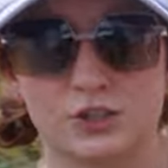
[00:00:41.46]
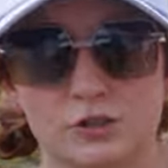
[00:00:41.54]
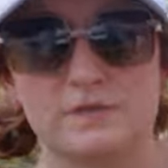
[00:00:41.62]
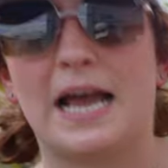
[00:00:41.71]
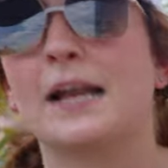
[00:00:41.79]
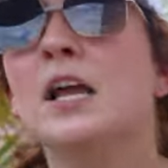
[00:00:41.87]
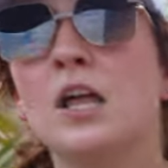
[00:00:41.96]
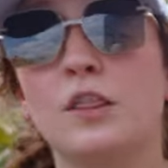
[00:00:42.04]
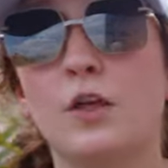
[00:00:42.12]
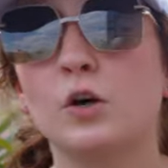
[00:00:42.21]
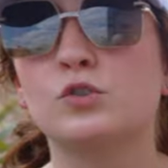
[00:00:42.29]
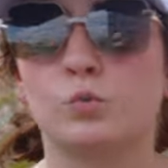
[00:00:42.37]
to do that.
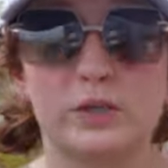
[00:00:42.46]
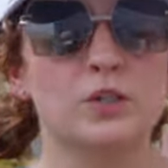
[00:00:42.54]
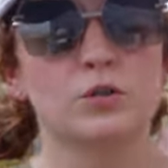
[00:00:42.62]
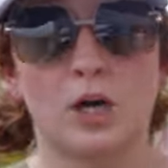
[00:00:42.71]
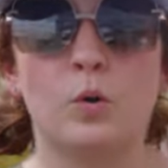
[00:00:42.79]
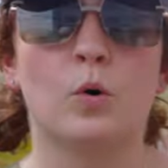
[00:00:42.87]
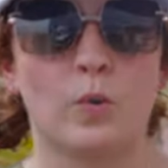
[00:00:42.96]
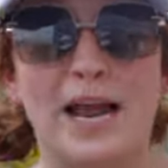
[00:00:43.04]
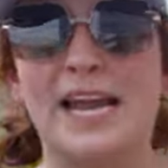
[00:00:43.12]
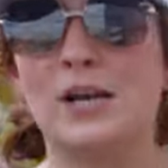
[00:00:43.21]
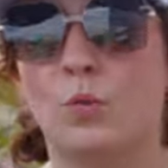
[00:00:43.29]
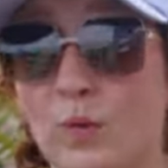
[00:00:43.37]
Those will go
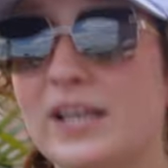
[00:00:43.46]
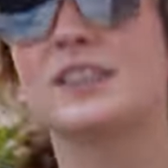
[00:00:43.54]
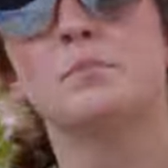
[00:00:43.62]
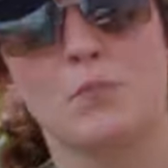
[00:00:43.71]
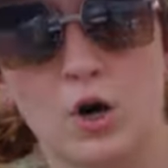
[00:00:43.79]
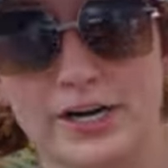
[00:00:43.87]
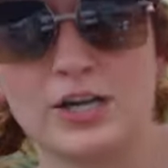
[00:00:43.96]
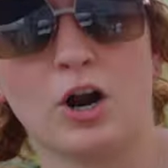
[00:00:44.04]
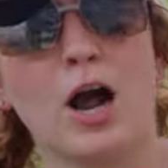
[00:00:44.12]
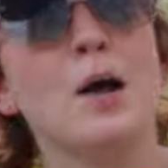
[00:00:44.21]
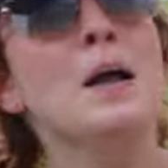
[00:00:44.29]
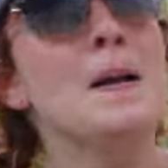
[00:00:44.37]
away with Mardi
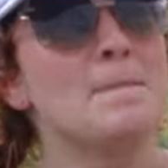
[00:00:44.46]
Gras,